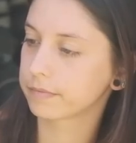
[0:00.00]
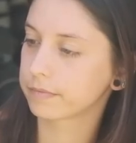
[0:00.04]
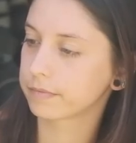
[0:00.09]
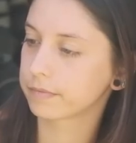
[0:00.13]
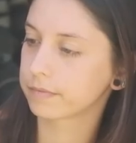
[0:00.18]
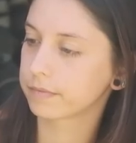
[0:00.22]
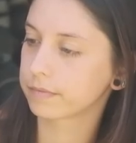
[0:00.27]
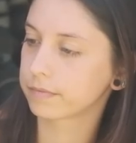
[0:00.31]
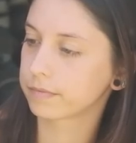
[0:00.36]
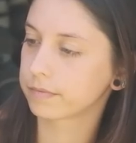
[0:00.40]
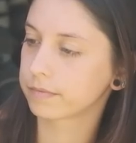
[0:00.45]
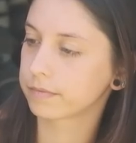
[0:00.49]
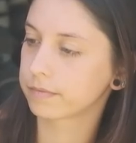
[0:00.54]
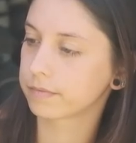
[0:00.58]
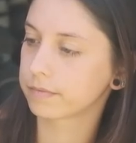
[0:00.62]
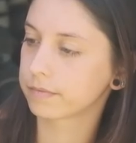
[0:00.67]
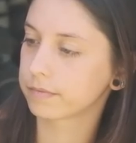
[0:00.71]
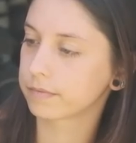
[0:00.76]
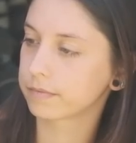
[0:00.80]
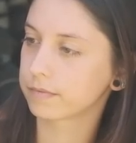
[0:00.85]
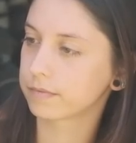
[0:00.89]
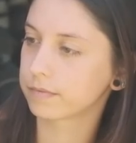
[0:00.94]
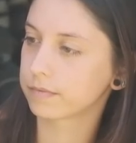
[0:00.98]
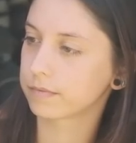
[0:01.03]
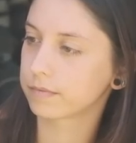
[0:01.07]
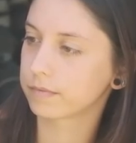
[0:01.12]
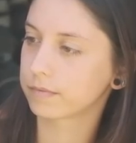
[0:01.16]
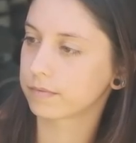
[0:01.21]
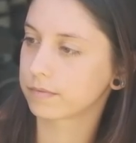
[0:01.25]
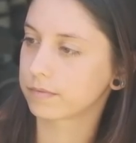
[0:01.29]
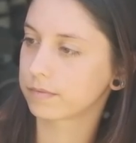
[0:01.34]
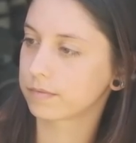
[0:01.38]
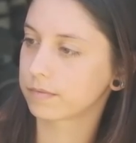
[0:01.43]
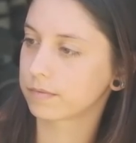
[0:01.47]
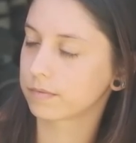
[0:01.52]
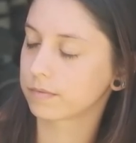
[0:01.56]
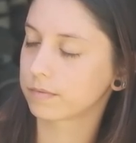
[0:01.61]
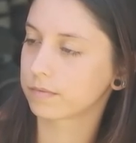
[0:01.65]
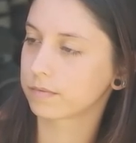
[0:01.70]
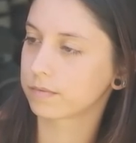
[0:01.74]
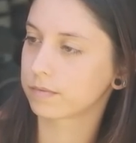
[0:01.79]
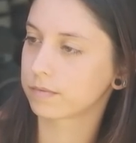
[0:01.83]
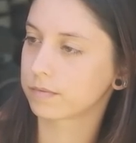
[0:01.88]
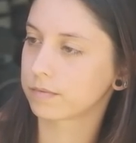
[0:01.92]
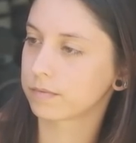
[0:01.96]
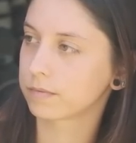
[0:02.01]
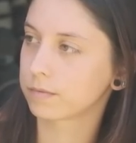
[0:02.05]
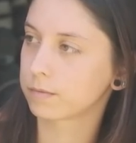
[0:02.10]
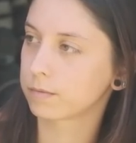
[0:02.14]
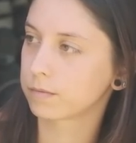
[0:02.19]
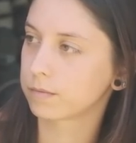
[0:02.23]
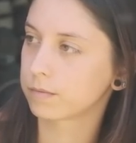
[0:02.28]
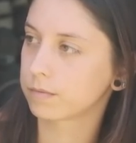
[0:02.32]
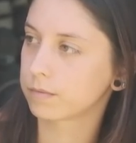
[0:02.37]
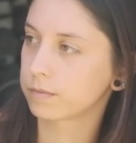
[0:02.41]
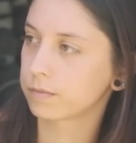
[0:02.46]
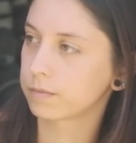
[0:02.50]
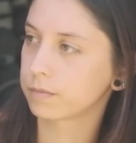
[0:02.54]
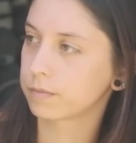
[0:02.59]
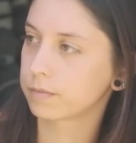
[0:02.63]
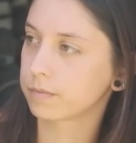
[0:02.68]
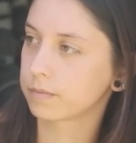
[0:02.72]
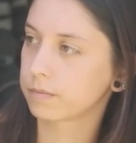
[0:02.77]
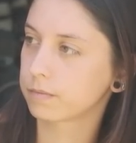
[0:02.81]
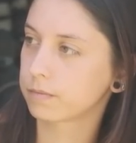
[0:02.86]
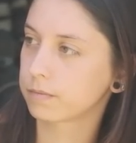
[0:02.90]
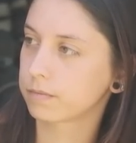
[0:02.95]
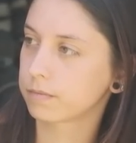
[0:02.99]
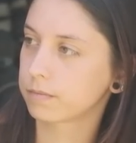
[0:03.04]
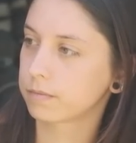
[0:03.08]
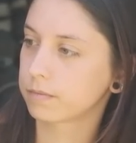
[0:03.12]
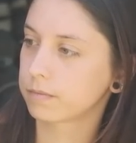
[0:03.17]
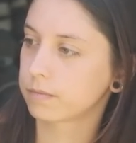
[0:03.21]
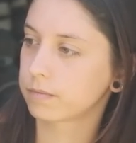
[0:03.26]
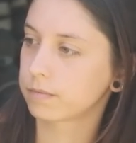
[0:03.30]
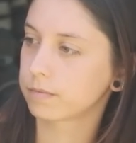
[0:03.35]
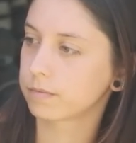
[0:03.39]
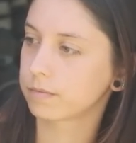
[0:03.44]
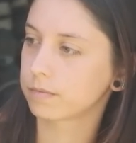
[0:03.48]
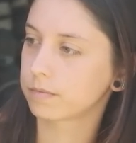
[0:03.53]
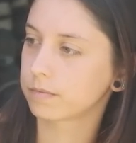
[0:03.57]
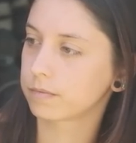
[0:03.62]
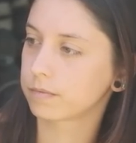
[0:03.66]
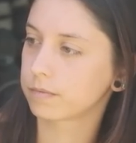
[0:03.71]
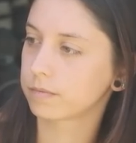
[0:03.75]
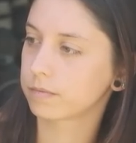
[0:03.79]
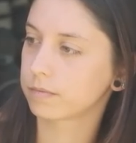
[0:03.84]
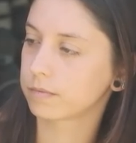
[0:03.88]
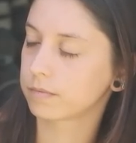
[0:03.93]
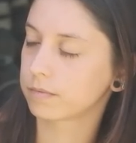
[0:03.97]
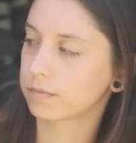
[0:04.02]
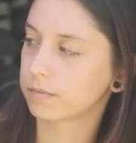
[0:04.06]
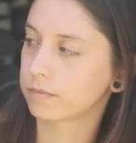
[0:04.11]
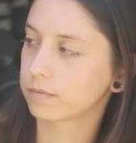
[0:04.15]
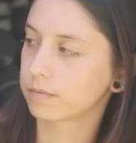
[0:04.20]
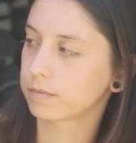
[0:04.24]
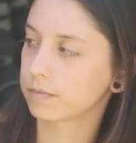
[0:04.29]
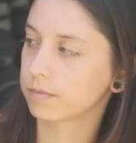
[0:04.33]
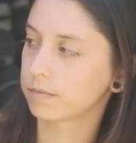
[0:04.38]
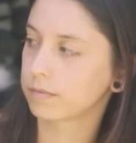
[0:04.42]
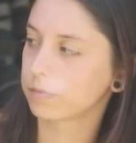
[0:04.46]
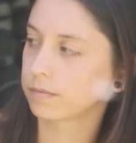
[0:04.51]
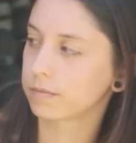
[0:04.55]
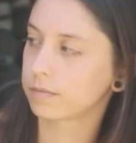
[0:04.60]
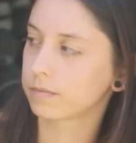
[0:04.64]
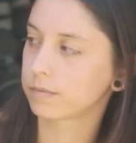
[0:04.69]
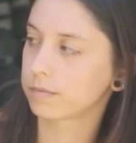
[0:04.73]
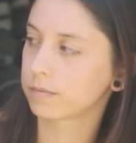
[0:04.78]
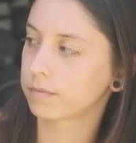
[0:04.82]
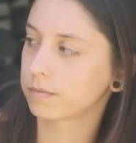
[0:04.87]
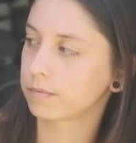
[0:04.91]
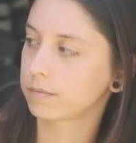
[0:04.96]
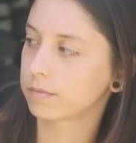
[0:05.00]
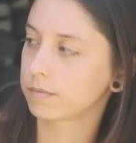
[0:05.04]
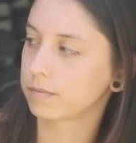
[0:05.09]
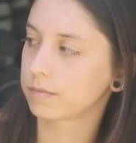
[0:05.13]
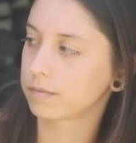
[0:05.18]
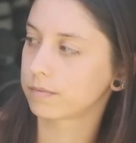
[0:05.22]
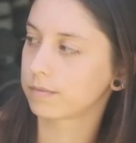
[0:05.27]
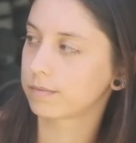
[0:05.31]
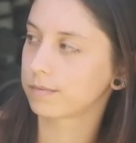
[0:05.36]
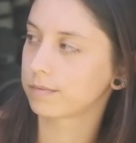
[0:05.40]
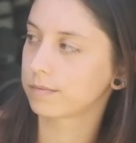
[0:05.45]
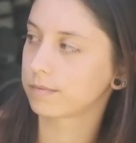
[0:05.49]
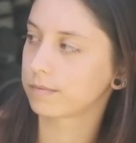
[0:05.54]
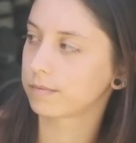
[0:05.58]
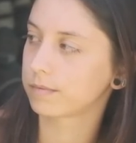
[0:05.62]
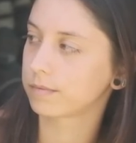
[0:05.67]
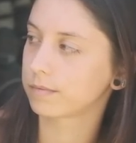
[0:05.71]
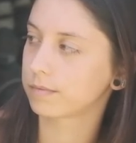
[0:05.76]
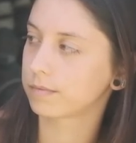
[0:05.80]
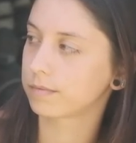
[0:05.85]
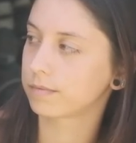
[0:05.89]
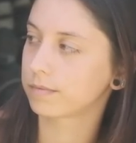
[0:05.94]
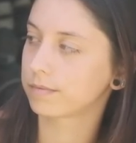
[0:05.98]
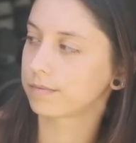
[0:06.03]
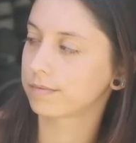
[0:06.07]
No words are spoken by the person on screen.